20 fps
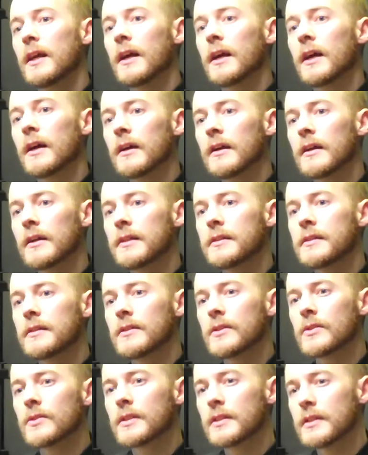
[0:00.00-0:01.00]
It's
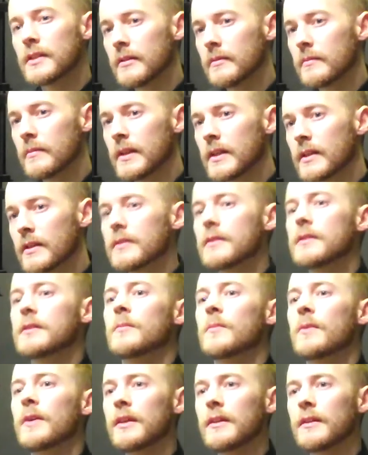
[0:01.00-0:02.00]
interesting because the
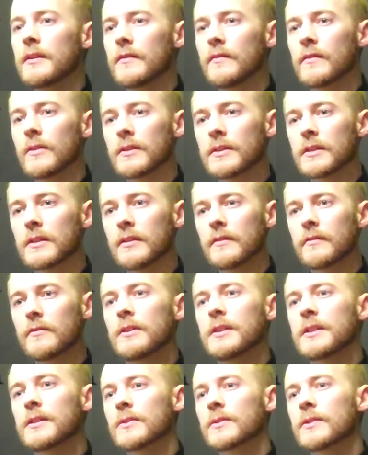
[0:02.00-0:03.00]
brain devotes a lot of
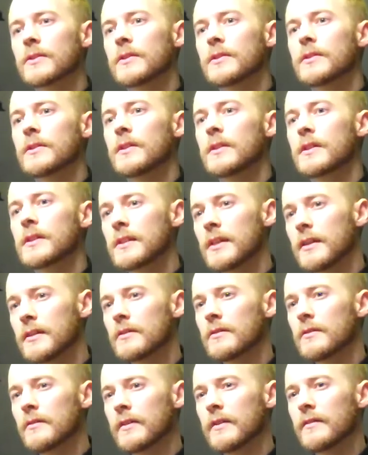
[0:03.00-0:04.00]
resources to the
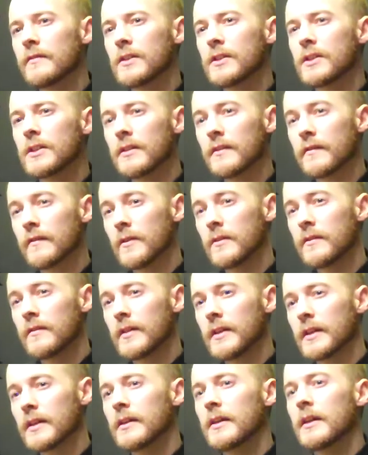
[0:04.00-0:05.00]
centre of our vision, the
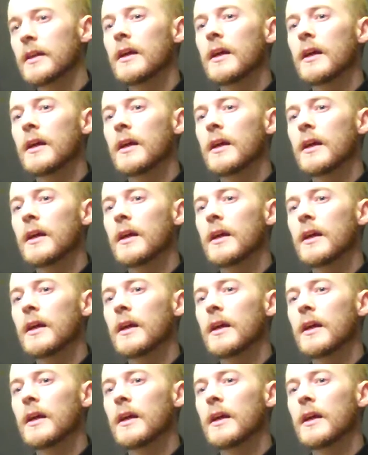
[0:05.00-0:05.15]
fovea,